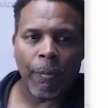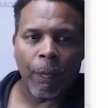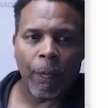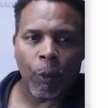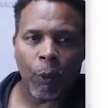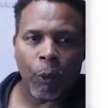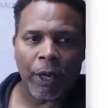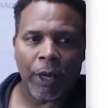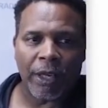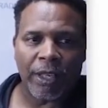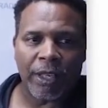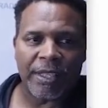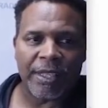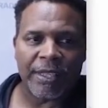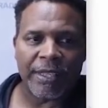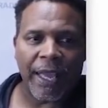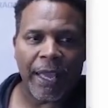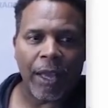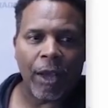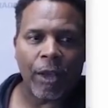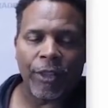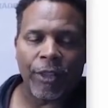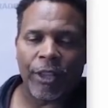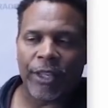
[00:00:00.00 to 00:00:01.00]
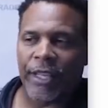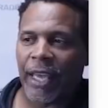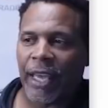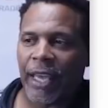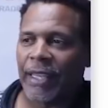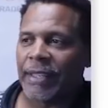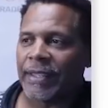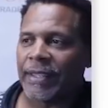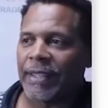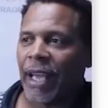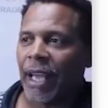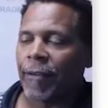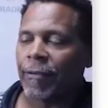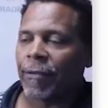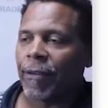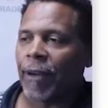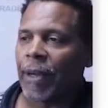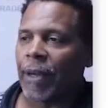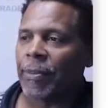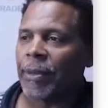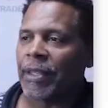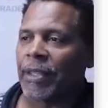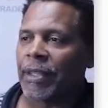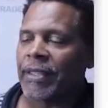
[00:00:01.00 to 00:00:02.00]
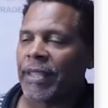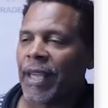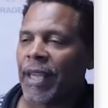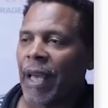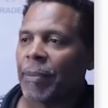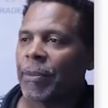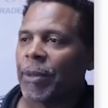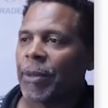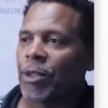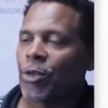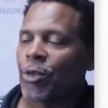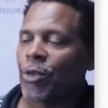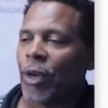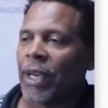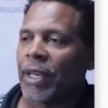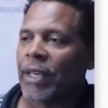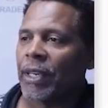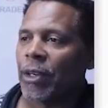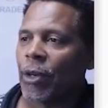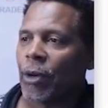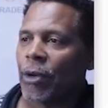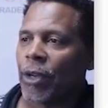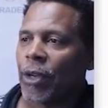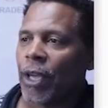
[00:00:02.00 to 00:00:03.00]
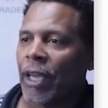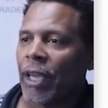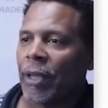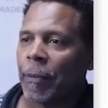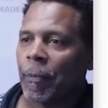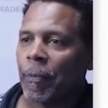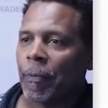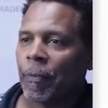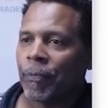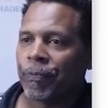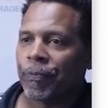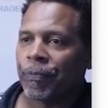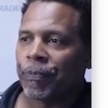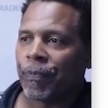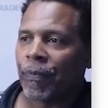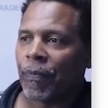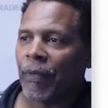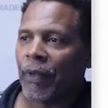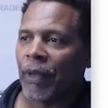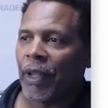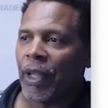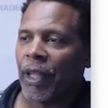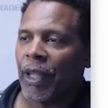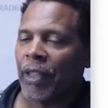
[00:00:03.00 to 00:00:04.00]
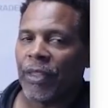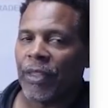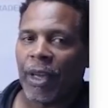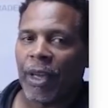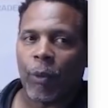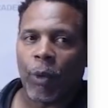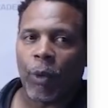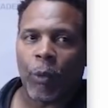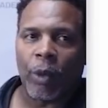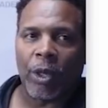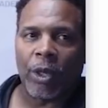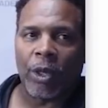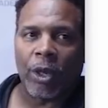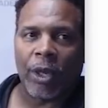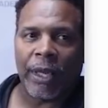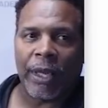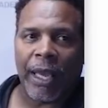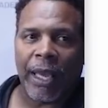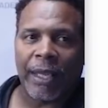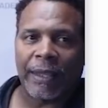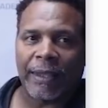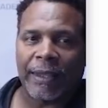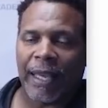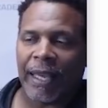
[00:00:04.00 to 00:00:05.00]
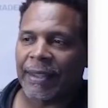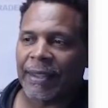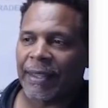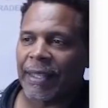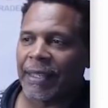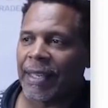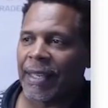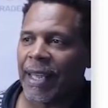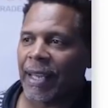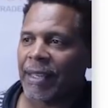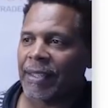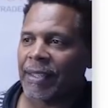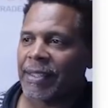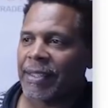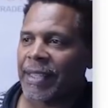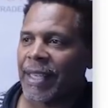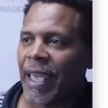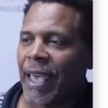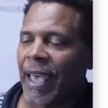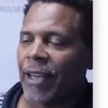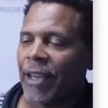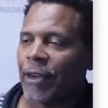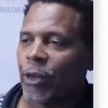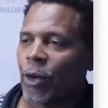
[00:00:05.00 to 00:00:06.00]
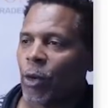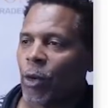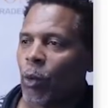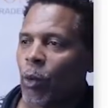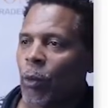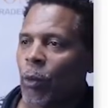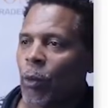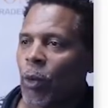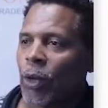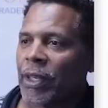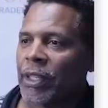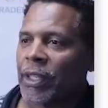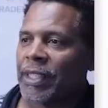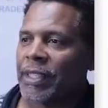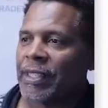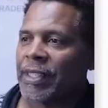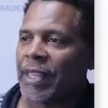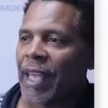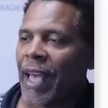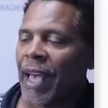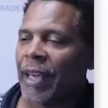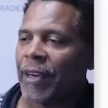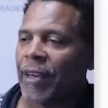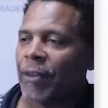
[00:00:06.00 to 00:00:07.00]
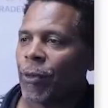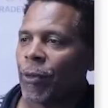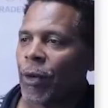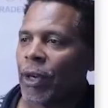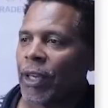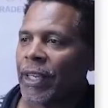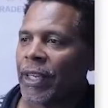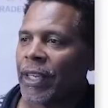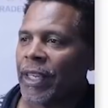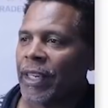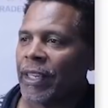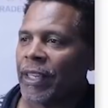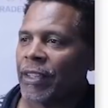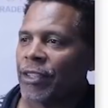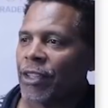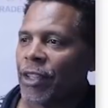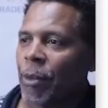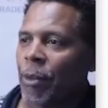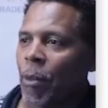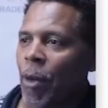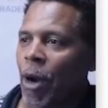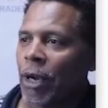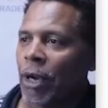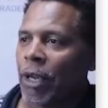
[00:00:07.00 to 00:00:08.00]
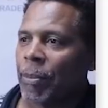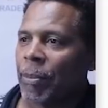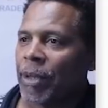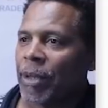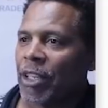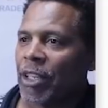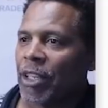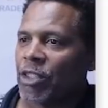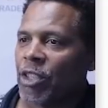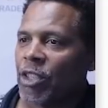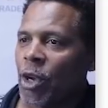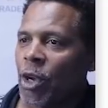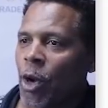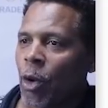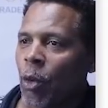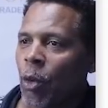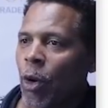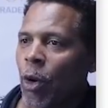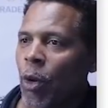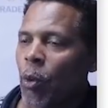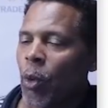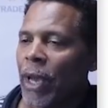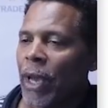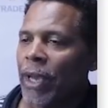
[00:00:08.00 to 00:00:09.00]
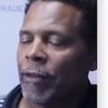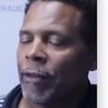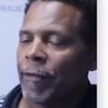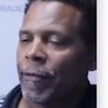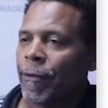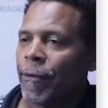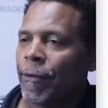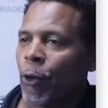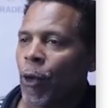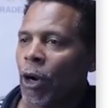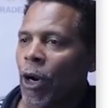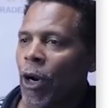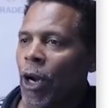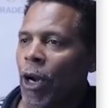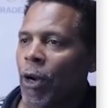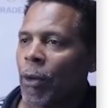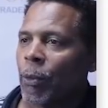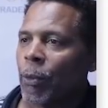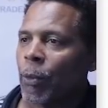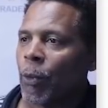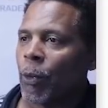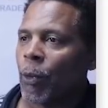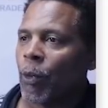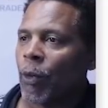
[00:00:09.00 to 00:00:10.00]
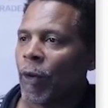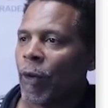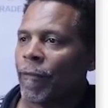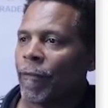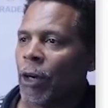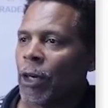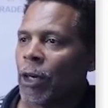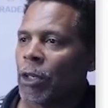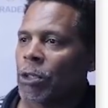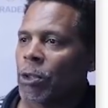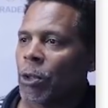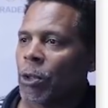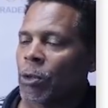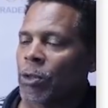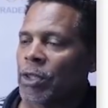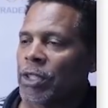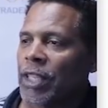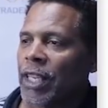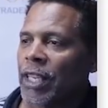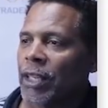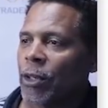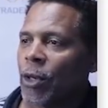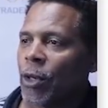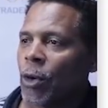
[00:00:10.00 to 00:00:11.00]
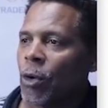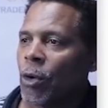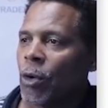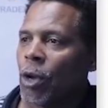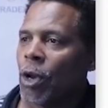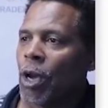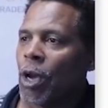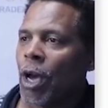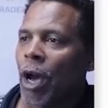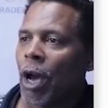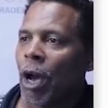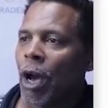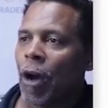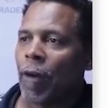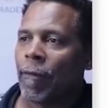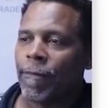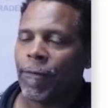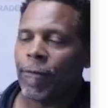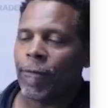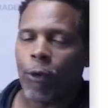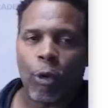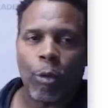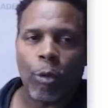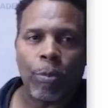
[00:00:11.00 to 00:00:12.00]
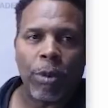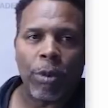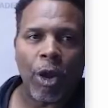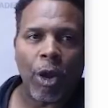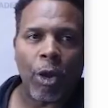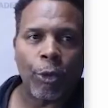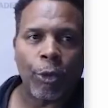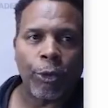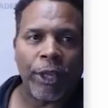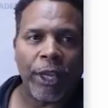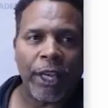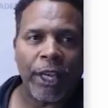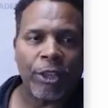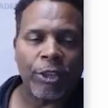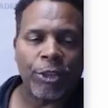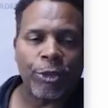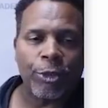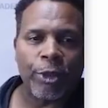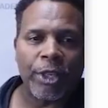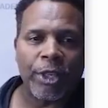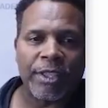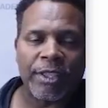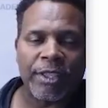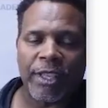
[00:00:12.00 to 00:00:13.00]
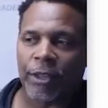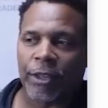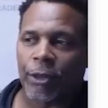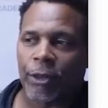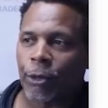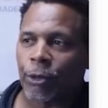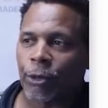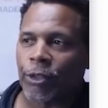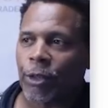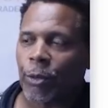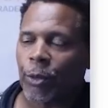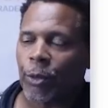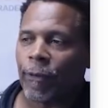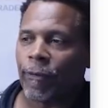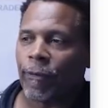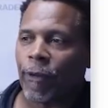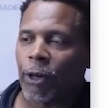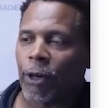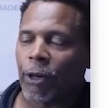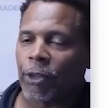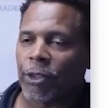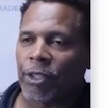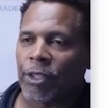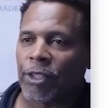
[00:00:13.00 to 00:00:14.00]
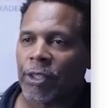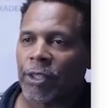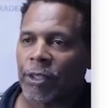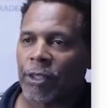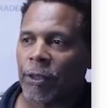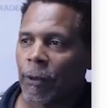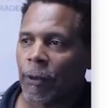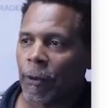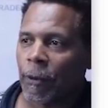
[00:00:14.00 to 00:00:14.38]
we're going to stay on the daily time frame this time to trade it, okay? And then when we look at that, the next candle, we want to decide if we're going to get into the market because we're waiting for a reversal signal, a full-blown entry signal to reverse.